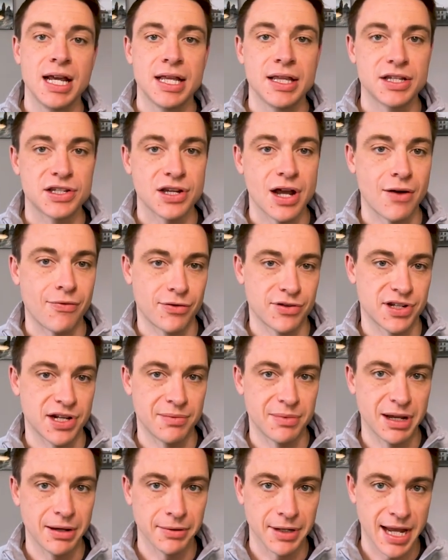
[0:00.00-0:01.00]
the software is gonna
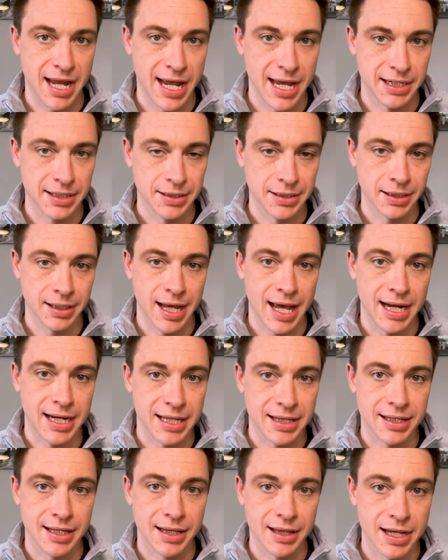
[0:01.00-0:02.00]
be able to handle
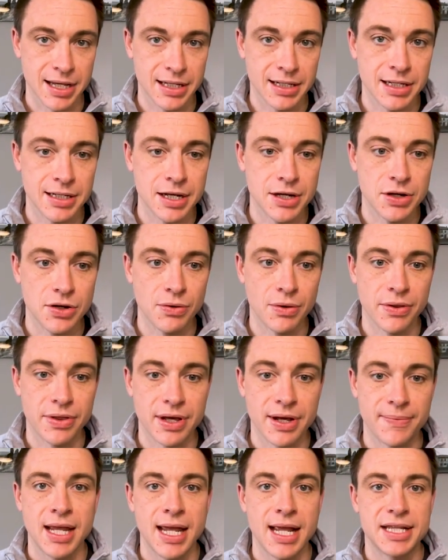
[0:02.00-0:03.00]
anything that you need to do with
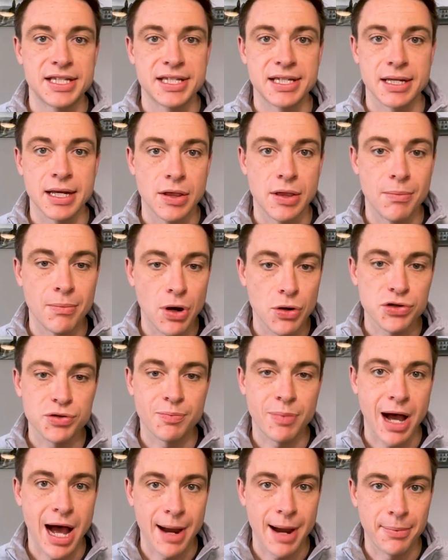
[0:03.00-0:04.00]
it. It's the
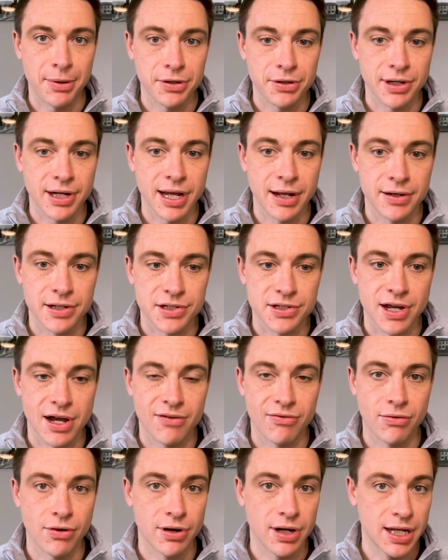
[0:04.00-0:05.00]
most popular accounting
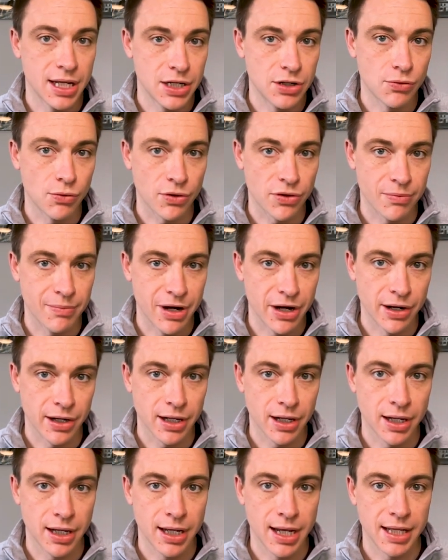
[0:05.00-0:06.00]
software in North
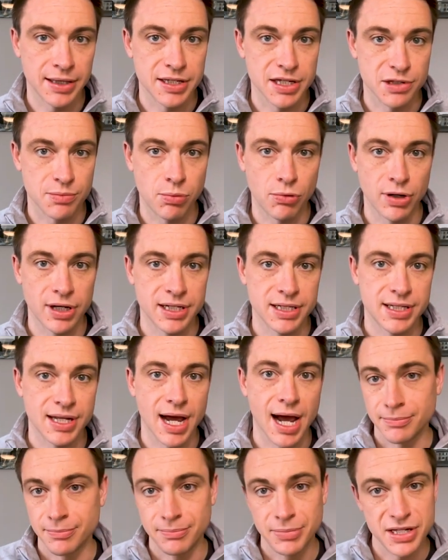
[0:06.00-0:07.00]
America at this point in
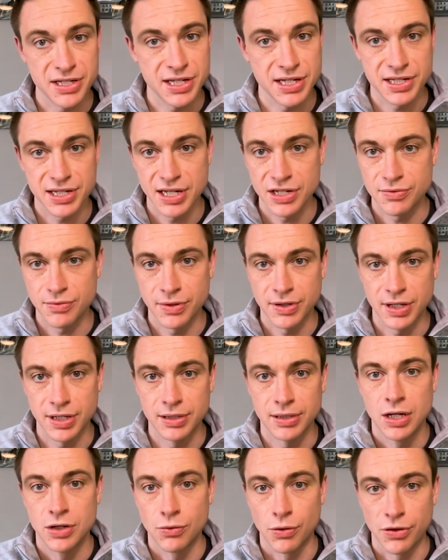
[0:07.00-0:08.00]
time. Businesses
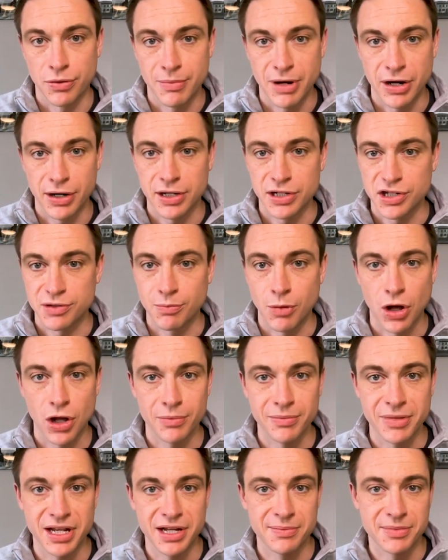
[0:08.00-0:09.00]
within North America, small and
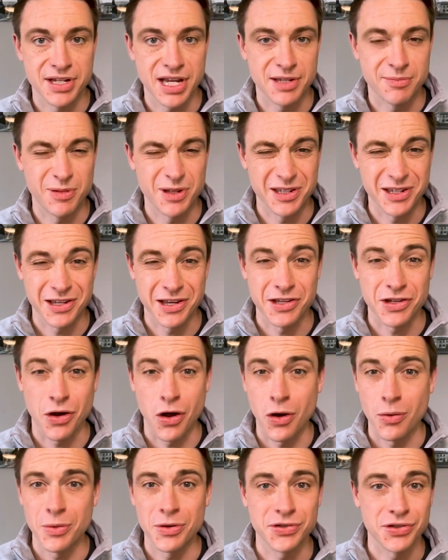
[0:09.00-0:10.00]
medium sized businesses,
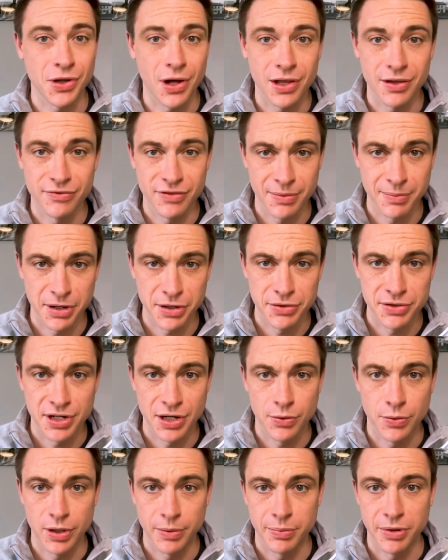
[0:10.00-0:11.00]
almost all of them are using
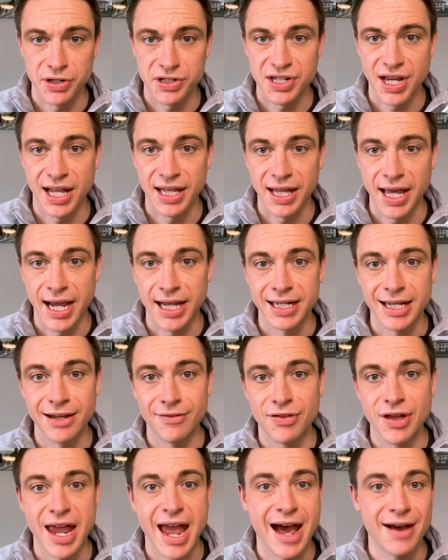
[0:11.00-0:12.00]
QuickBooks Online if
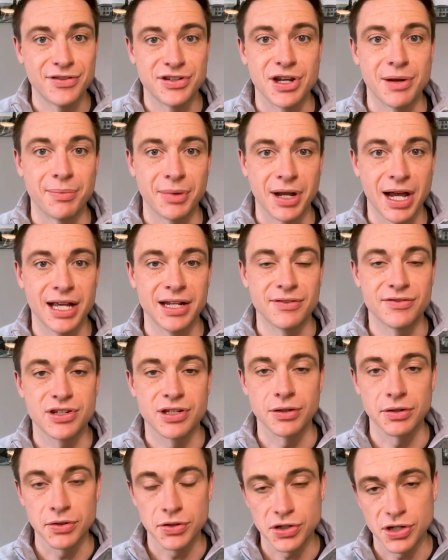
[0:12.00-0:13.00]
they have some kind of
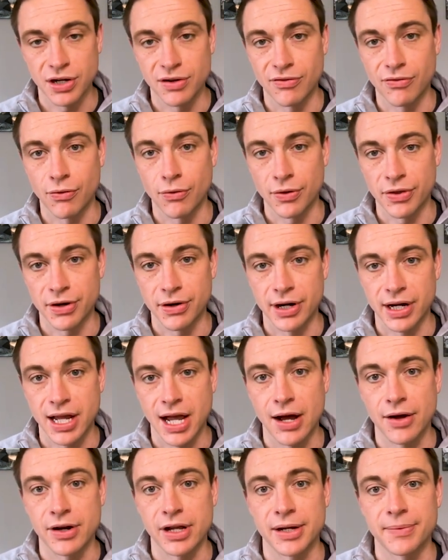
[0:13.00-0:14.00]
solution for their
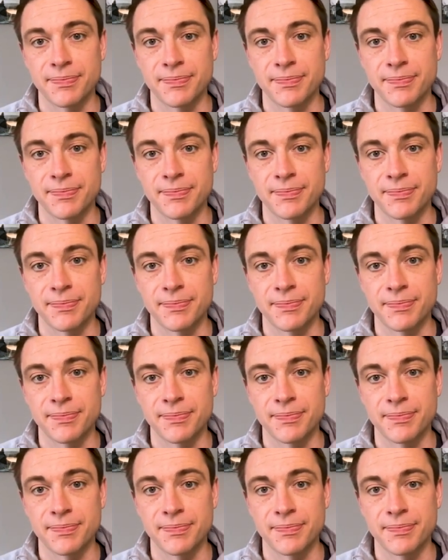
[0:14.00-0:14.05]
accounting.